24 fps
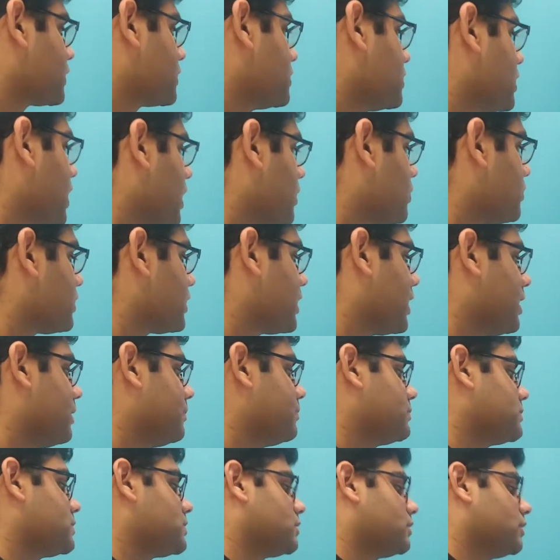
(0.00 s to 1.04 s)
Now
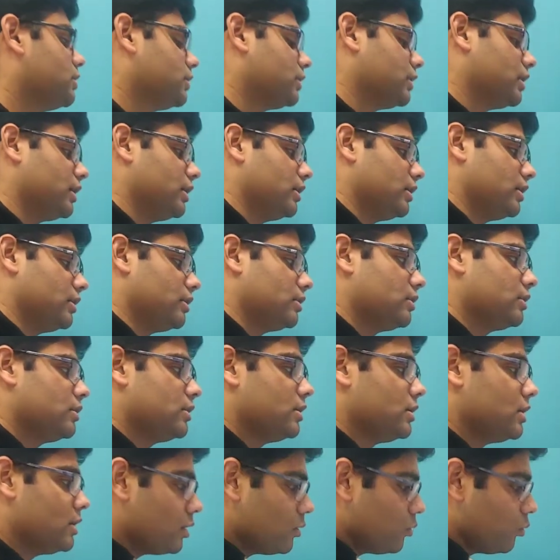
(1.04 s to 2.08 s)
comes the thing
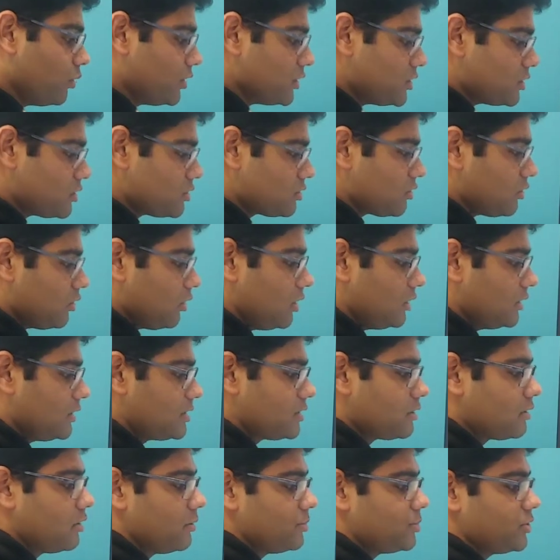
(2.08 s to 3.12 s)
which is called
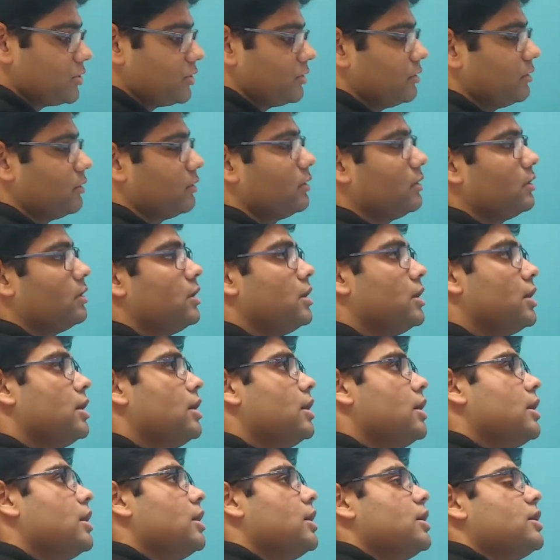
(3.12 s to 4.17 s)
description.
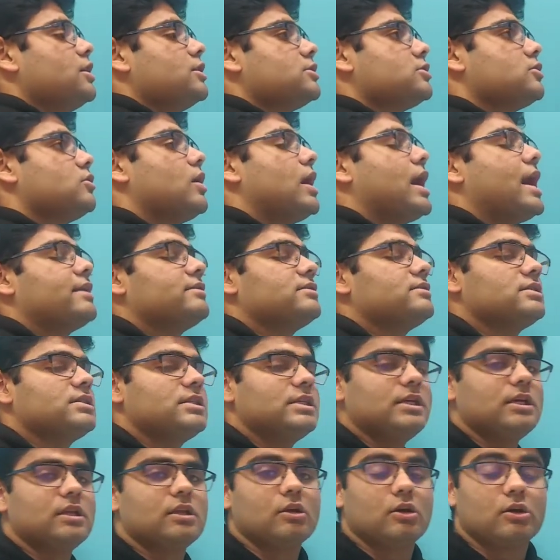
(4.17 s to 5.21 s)
So I
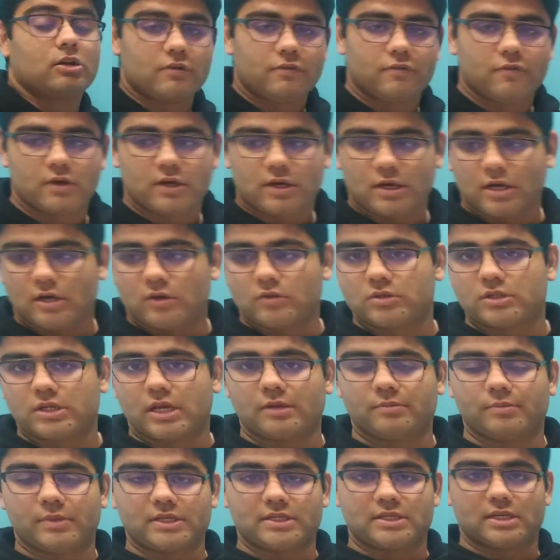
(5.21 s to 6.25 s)
see a lot of accounts,
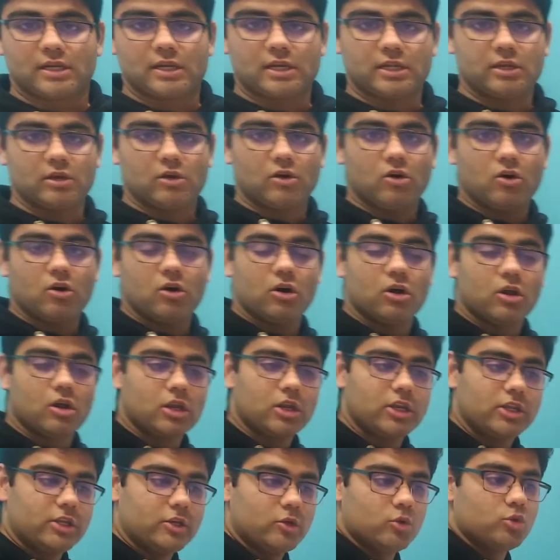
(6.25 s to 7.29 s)
and basically all
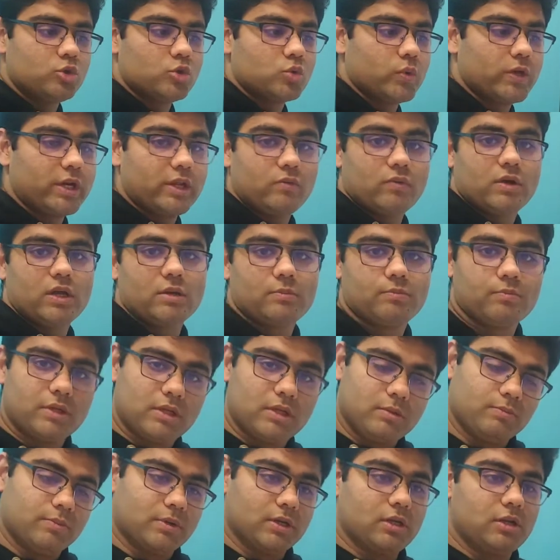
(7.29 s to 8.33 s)
you 21
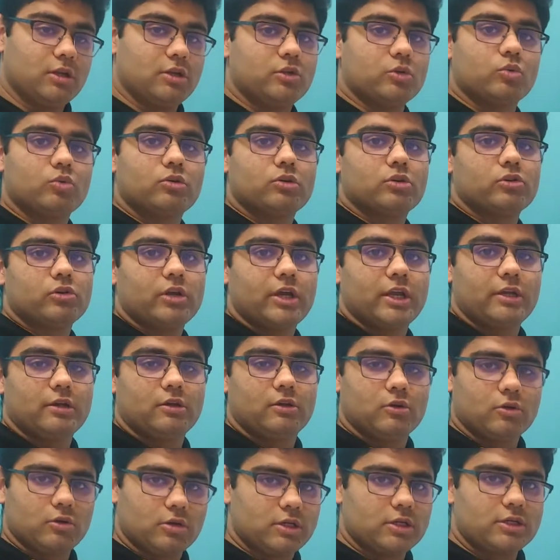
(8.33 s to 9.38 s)
people don't write
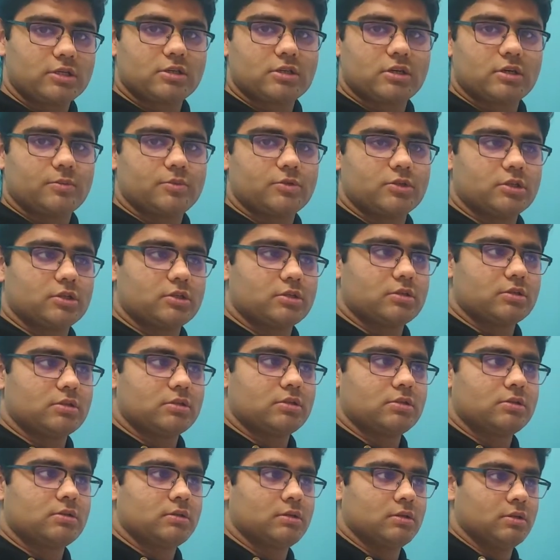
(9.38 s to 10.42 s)
good
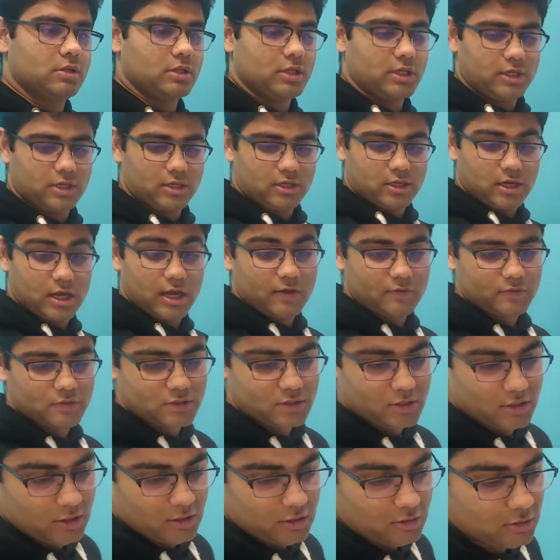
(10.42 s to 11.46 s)
descriptions. Like I've
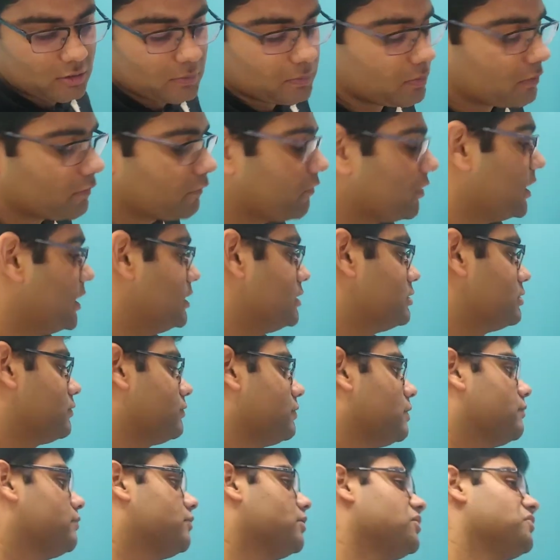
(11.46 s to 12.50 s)
seen the profiles of
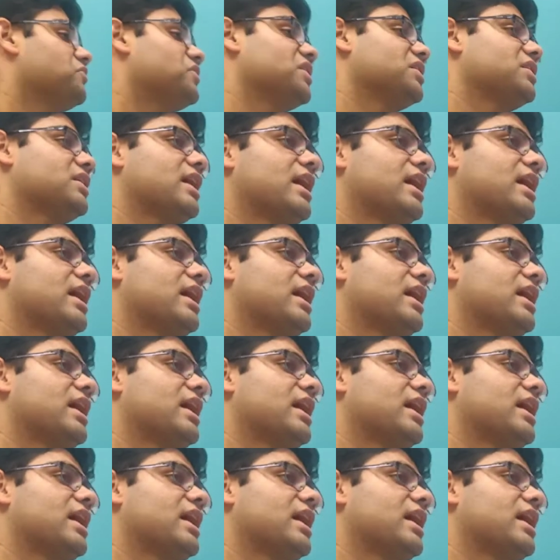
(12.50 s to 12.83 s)
everyone.